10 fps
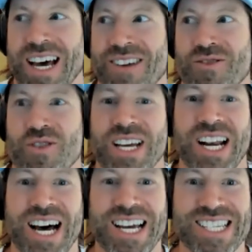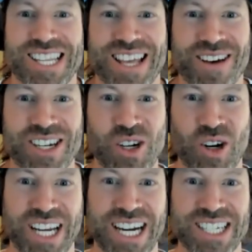realize that they've actually
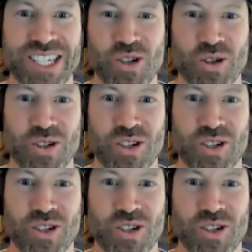got gut issues?